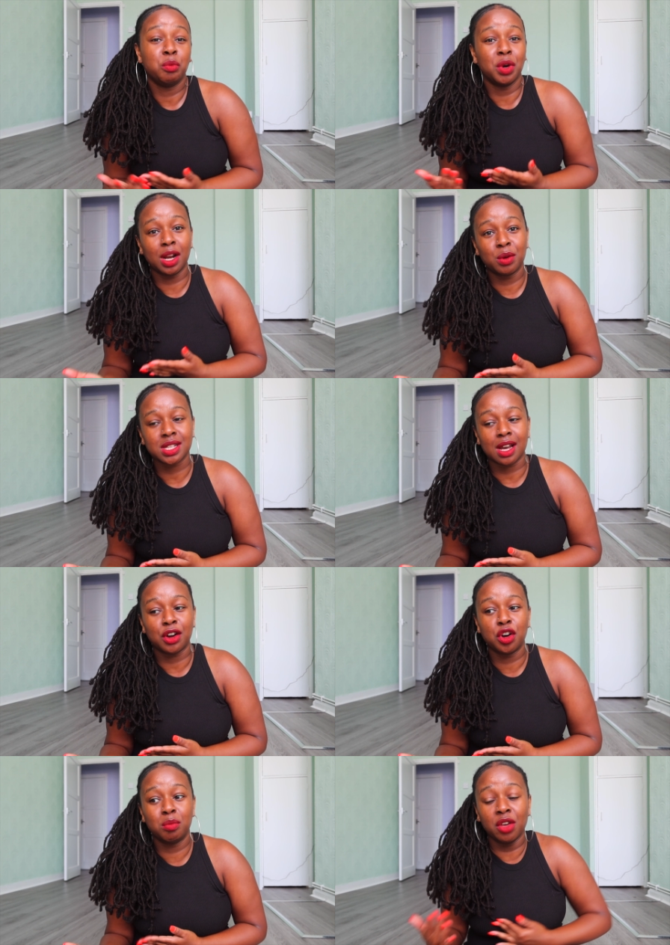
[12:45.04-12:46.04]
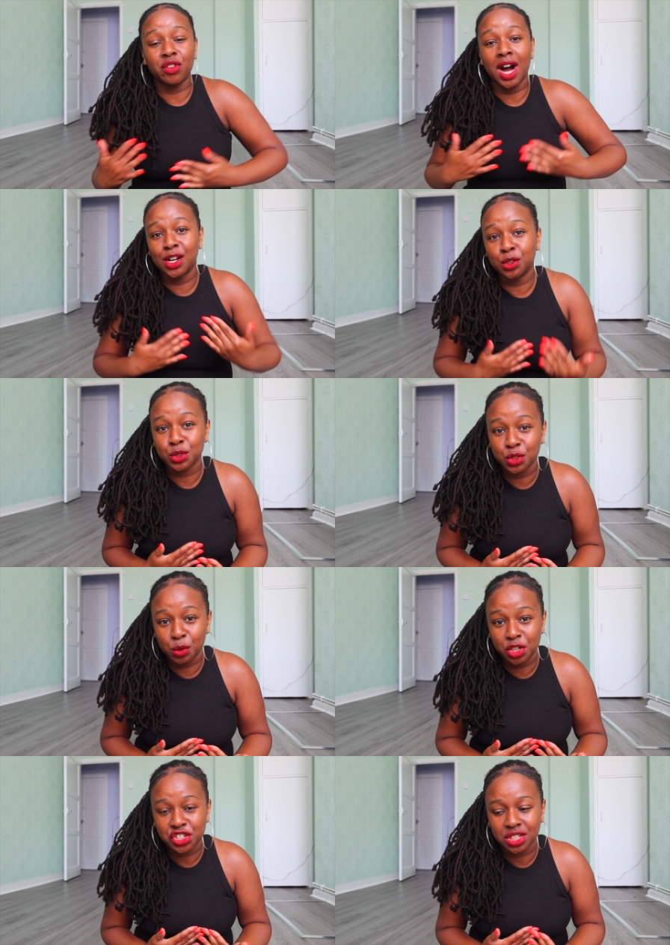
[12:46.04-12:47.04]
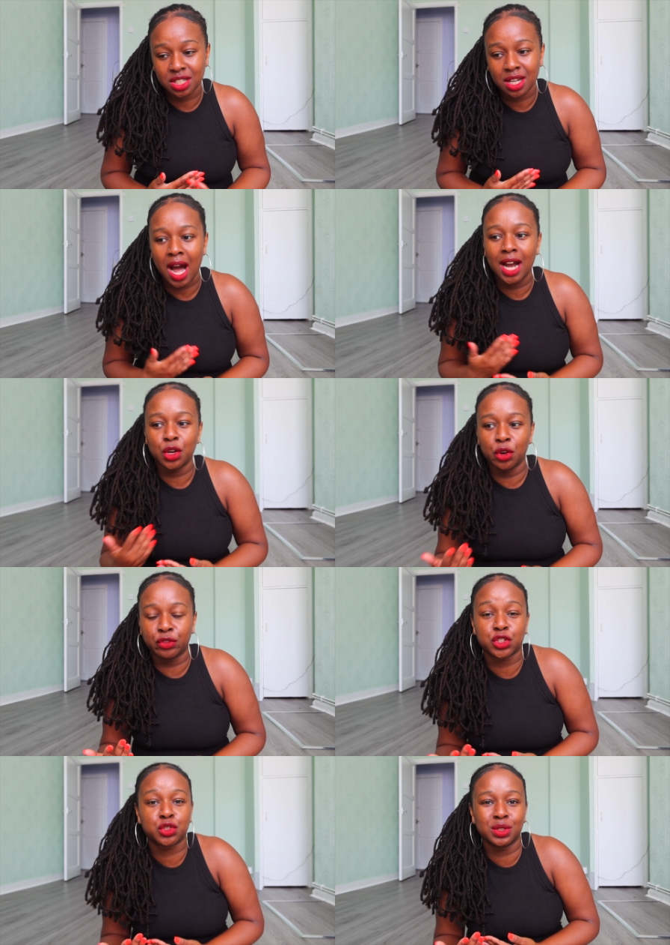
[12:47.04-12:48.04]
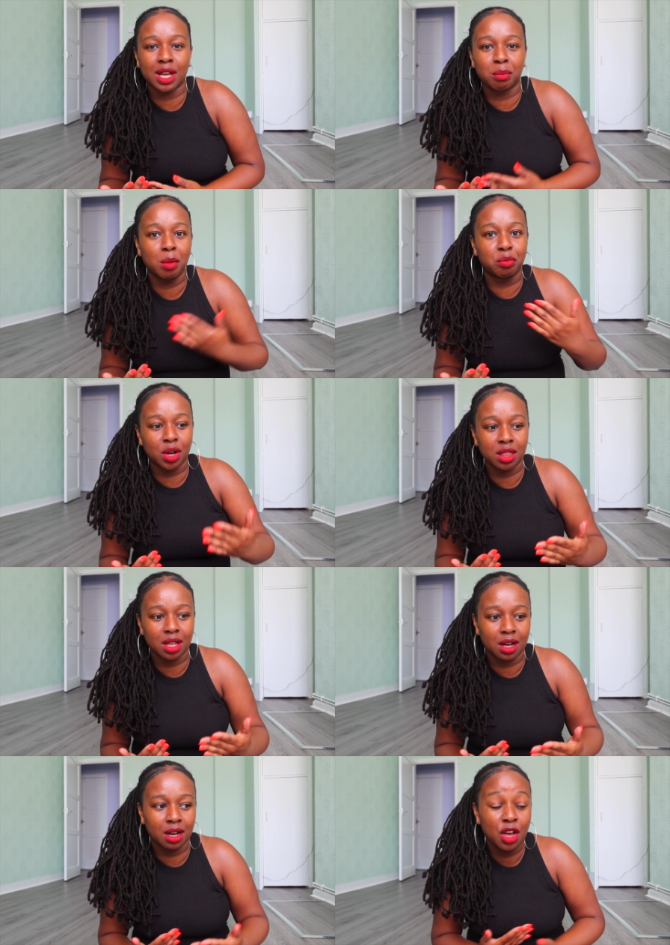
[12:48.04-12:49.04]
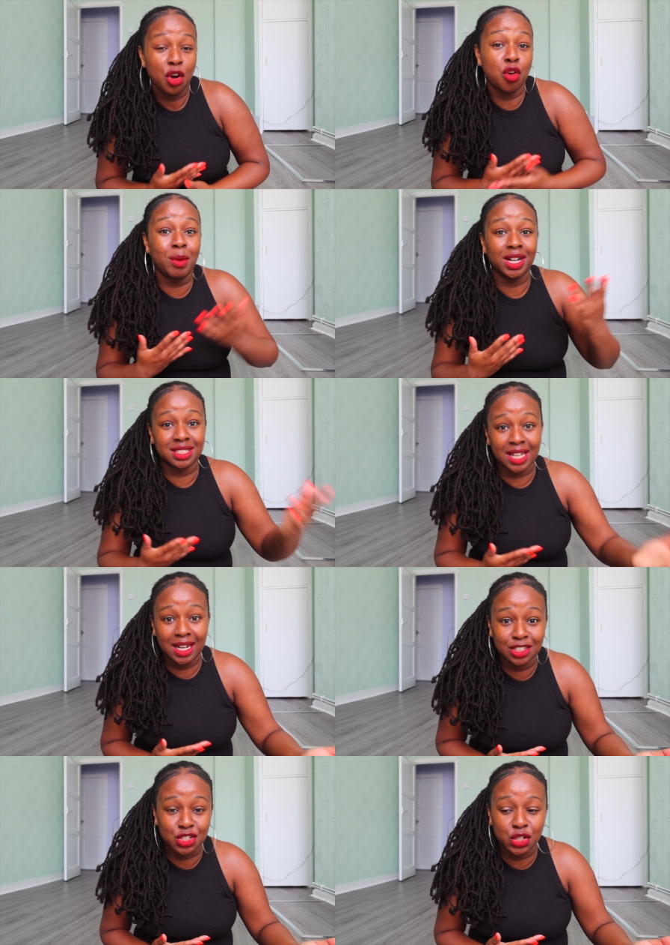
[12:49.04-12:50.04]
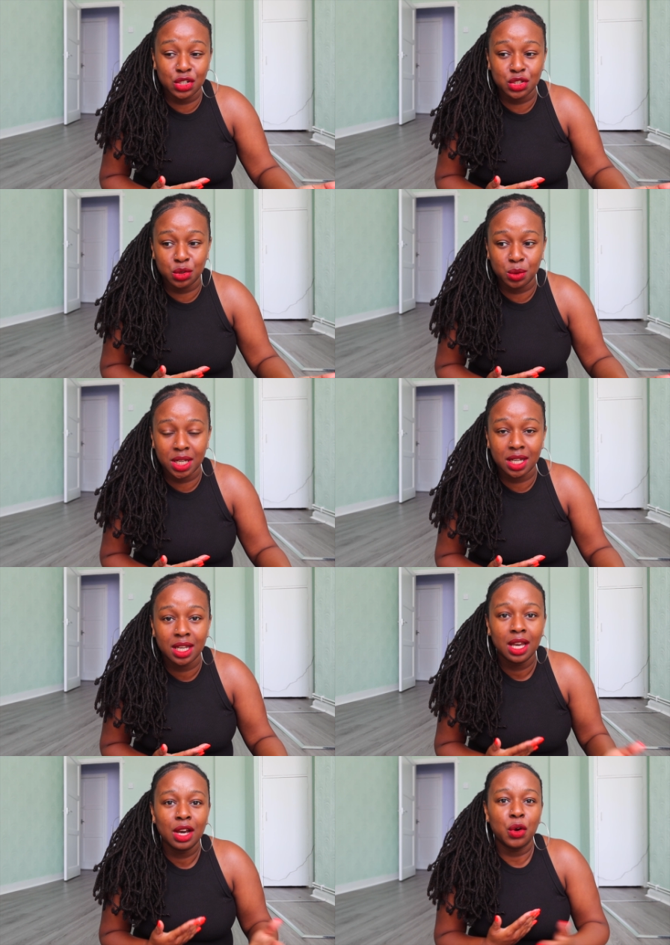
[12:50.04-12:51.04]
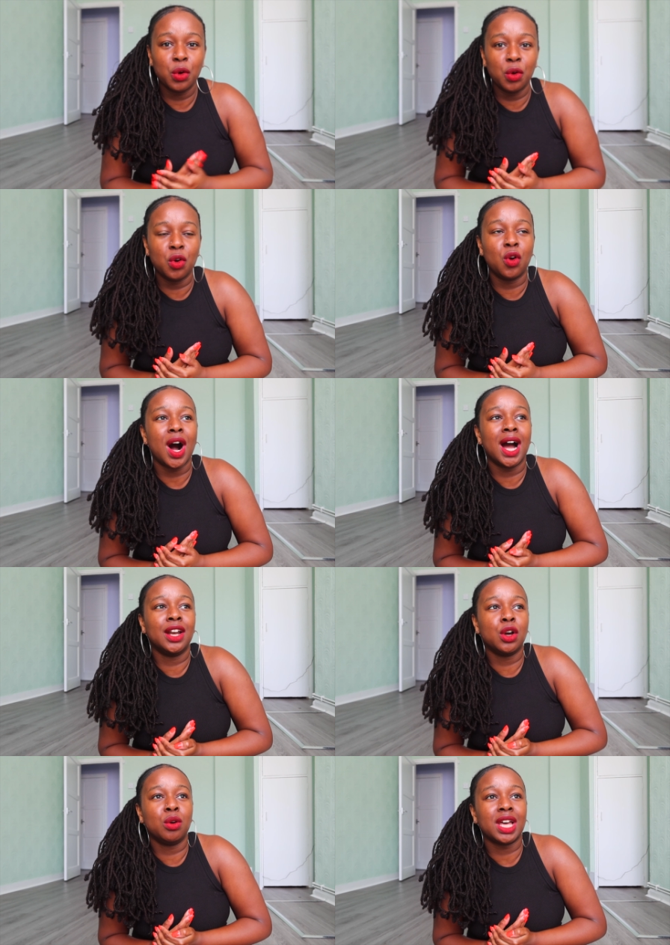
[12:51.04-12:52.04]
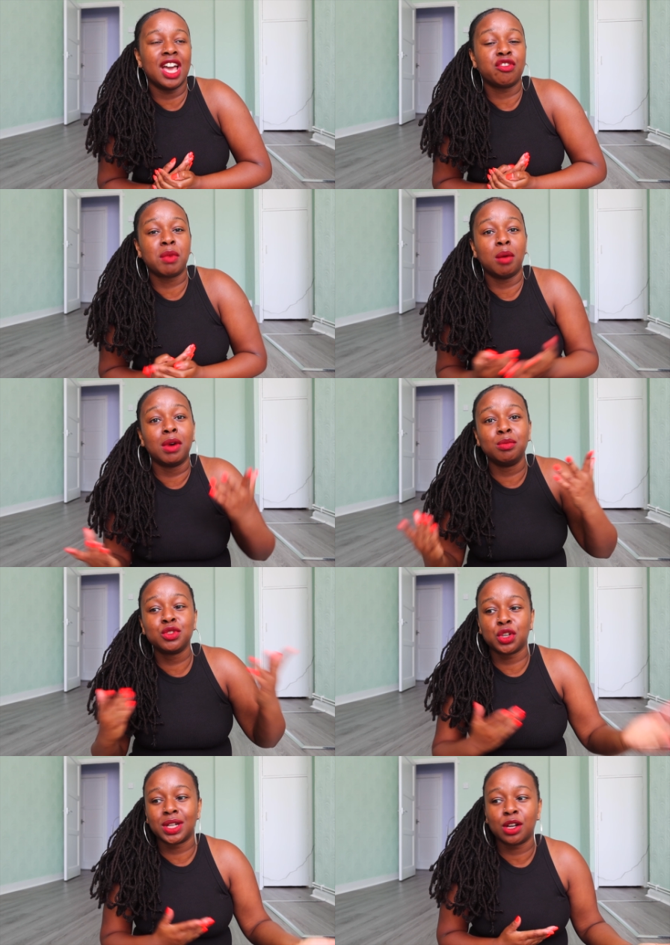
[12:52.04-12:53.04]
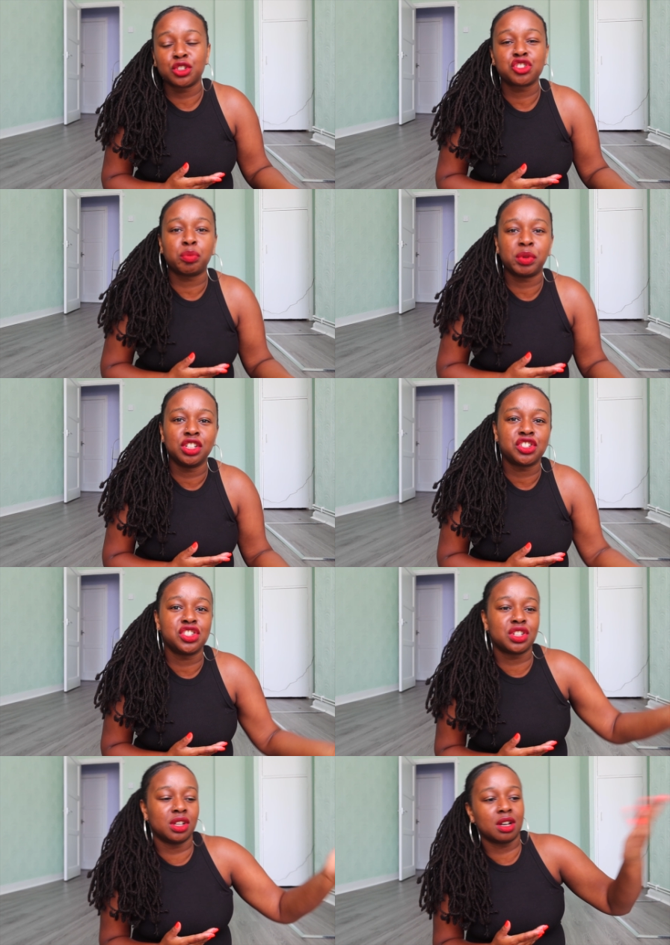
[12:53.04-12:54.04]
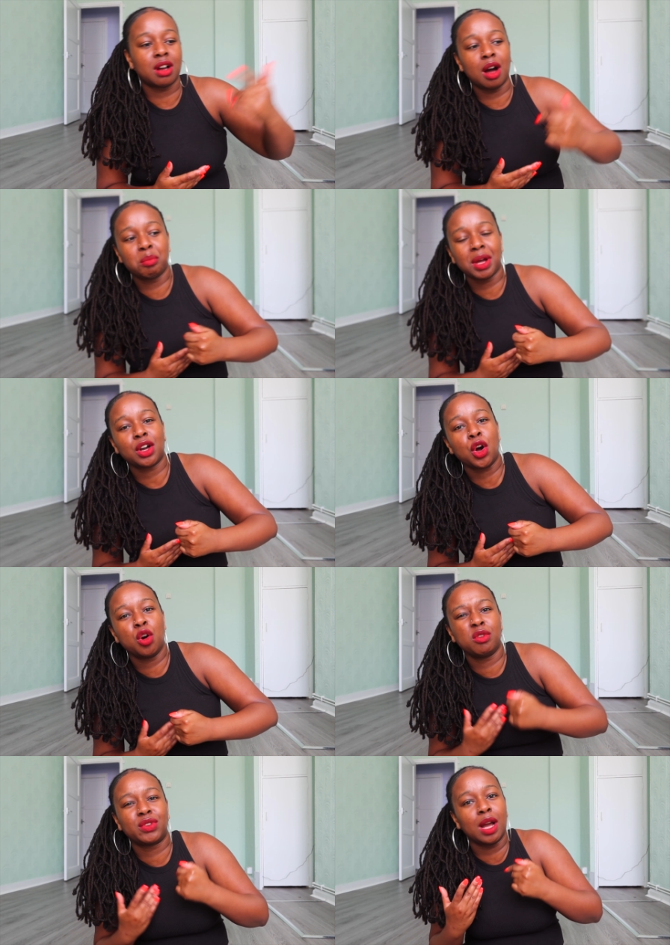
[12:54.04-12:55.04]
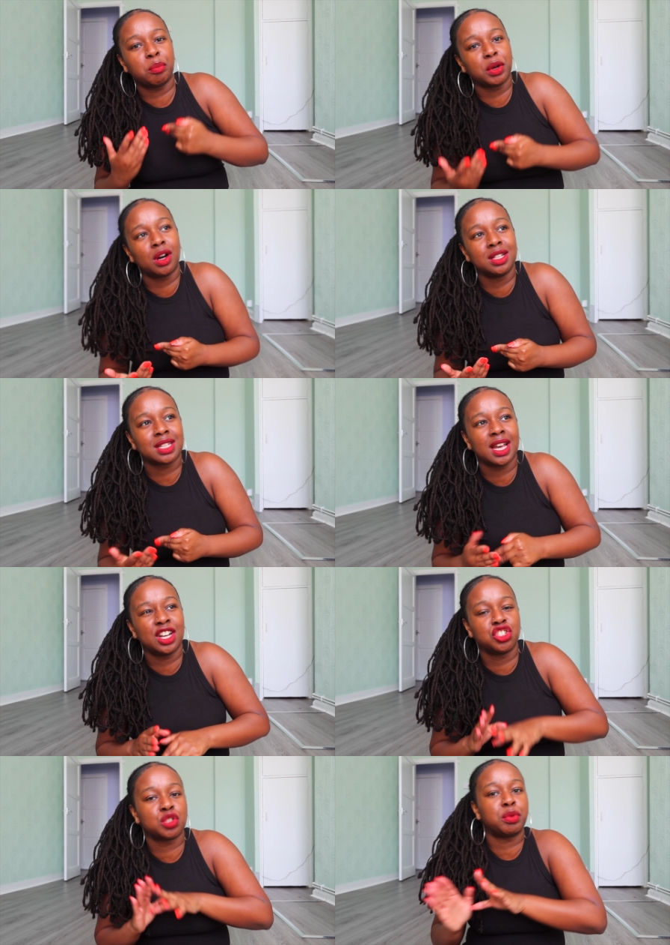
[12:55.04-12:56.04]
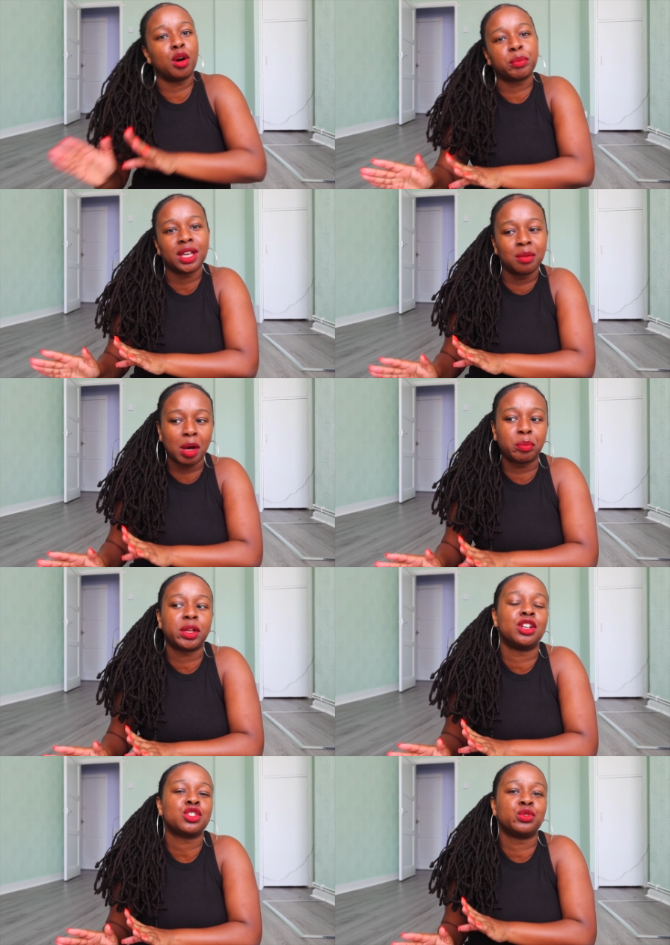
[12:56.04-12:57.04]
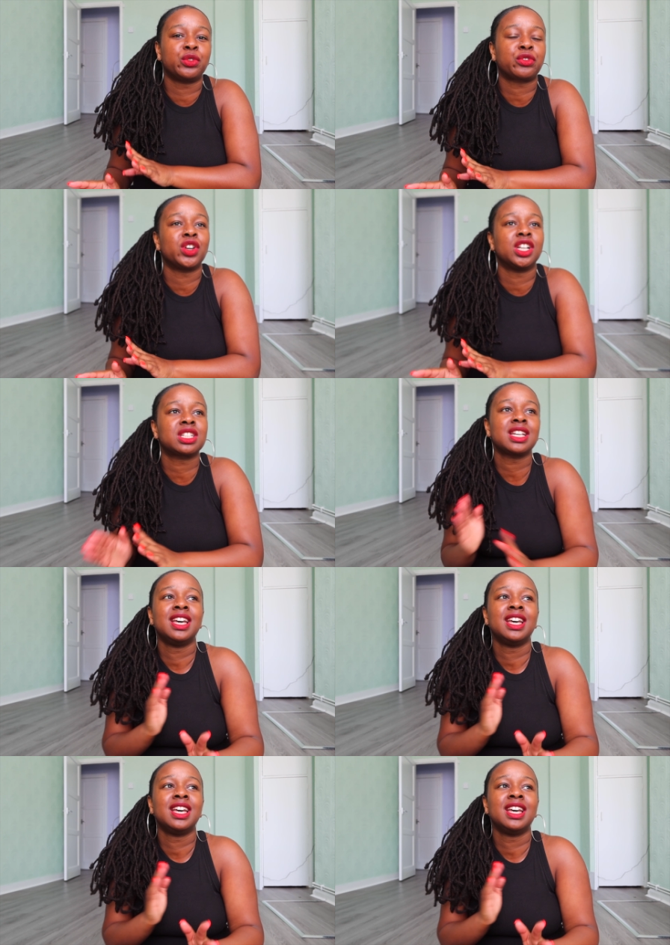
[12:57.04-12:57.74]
when I was at home, if I don't do the washing, I know for sure that my brother or my dad is gonna do it. Or I know that if my mom's gone out shopping, she's gonna come back home with like plantain and just pop it in my personal fridge.